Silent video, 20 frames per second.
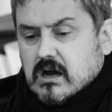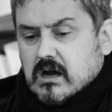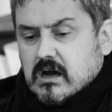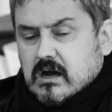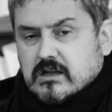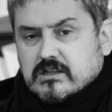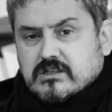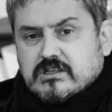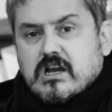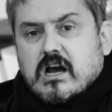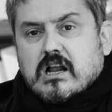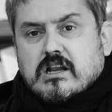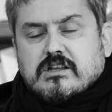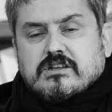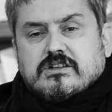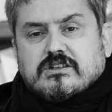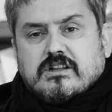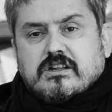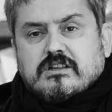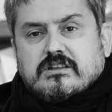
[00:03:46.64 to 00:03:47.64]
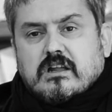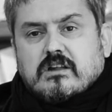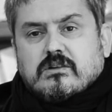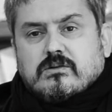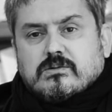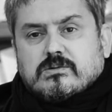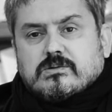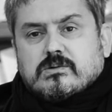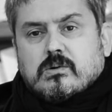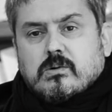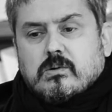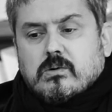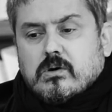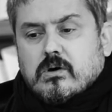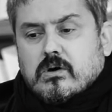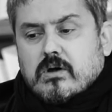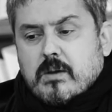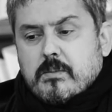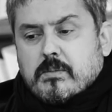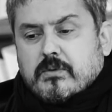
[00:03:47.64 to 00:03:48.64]
uh, challenges the status
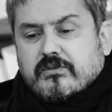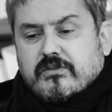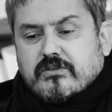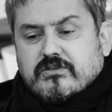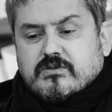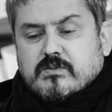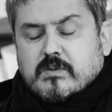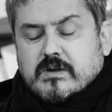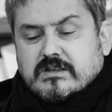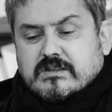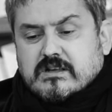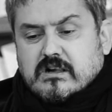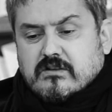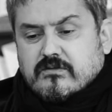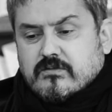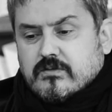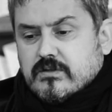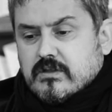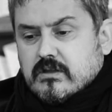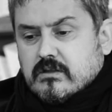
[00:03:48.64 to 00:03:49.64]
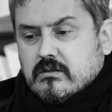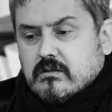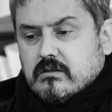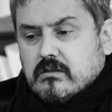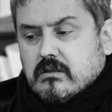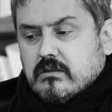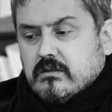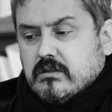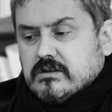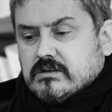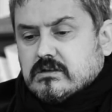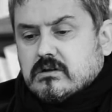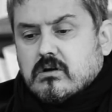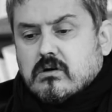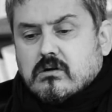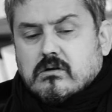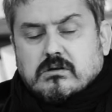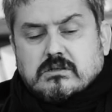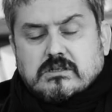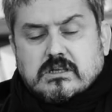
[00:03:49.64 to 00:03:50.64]
quo. I position myself with the
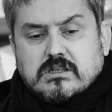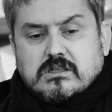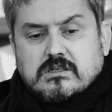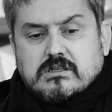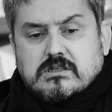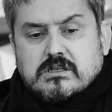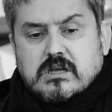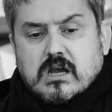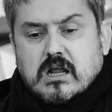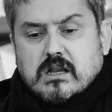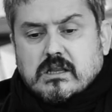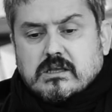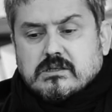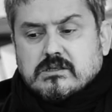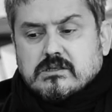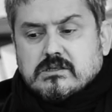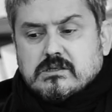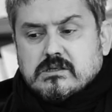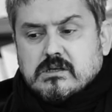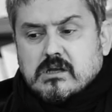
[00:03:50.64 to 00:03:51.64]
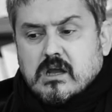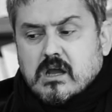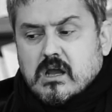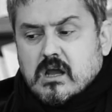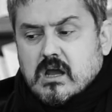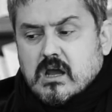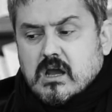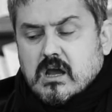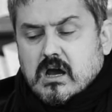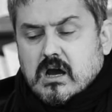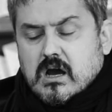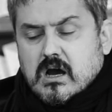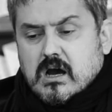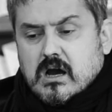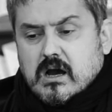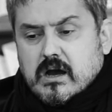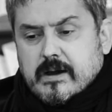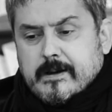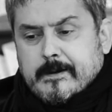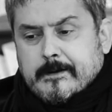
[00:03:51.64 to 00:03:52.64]
discourse and challenge
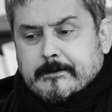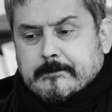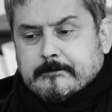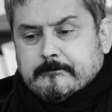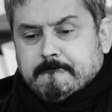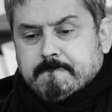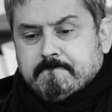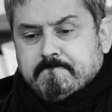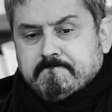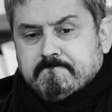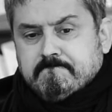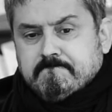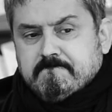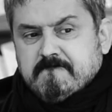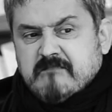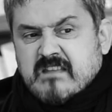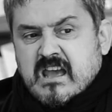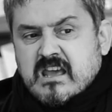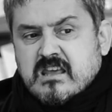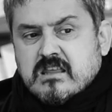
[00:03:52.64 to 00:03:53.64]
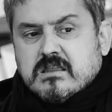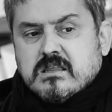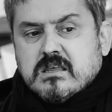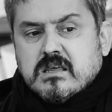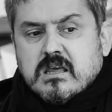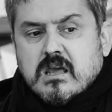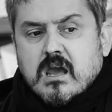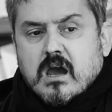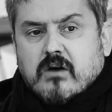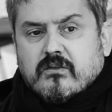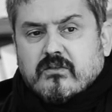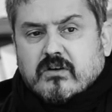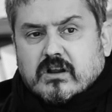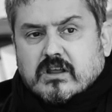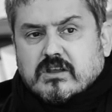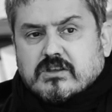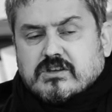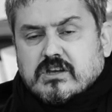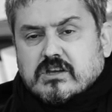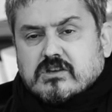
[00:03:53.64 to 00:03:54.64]
um, the idea of
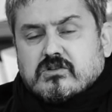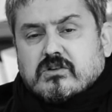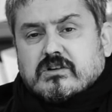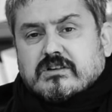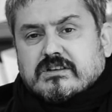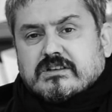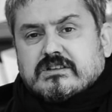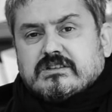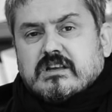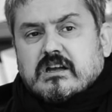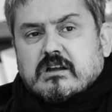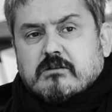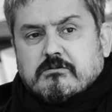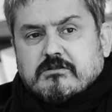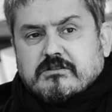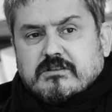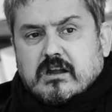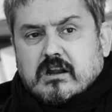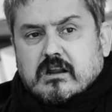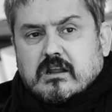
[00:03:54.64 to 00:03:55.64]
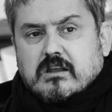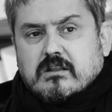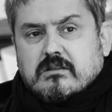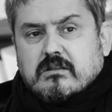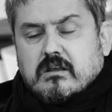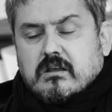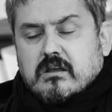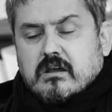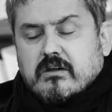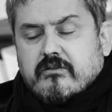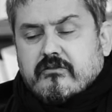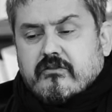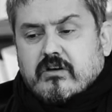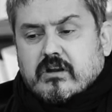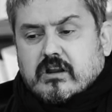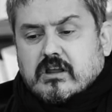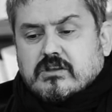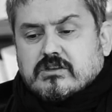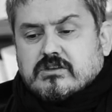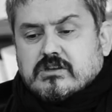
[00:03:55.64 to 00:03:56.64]
architecture as a service, the idea of
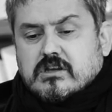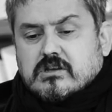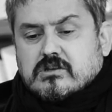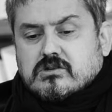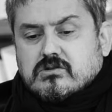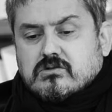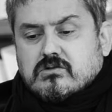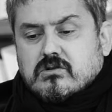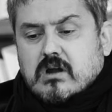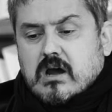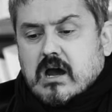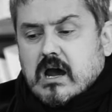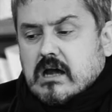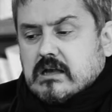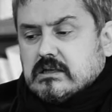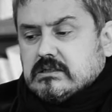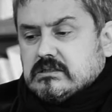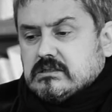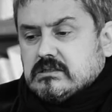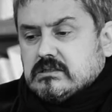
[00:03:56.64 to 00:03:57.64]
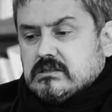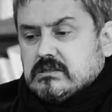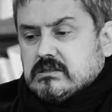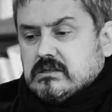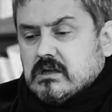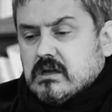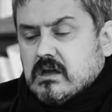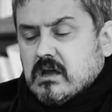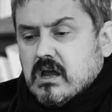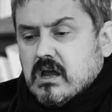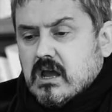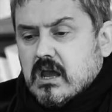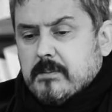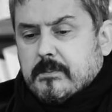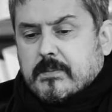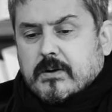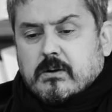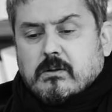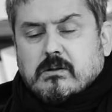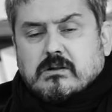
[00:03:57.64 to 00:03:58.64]
architecture as a
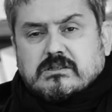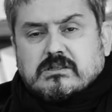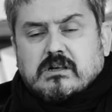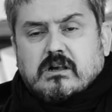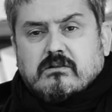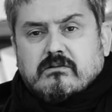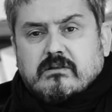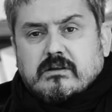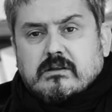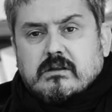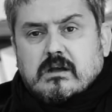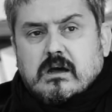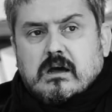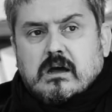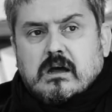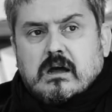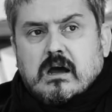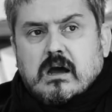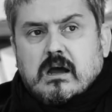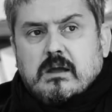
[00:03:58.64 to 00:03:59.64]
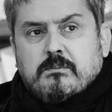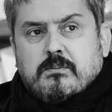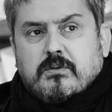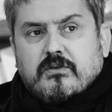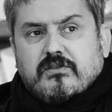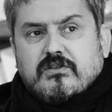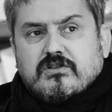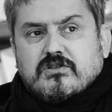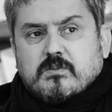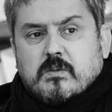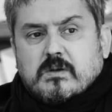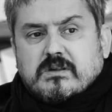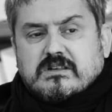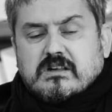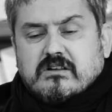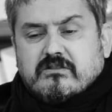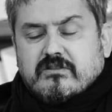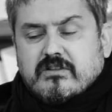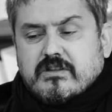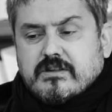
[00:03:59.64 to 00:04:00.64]
problem solving. Uh, I position
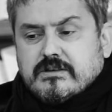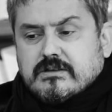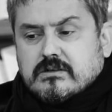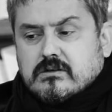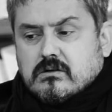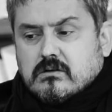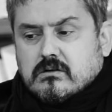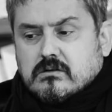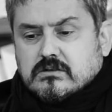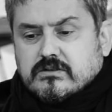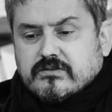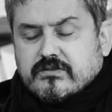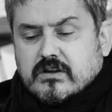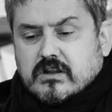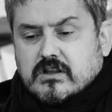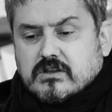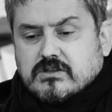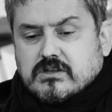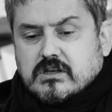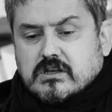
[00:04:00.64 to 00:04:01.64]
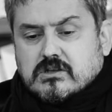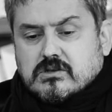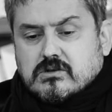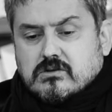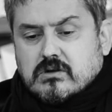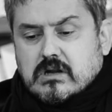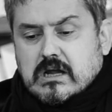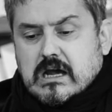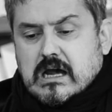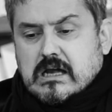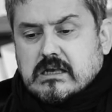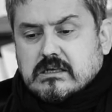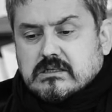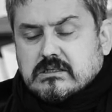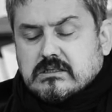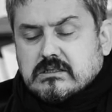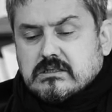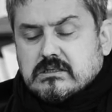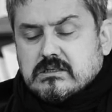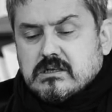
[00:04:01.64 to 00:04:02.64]
myself in this course of architecture
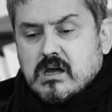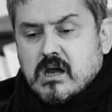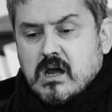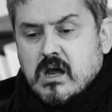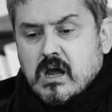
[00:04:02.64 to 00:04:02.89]
as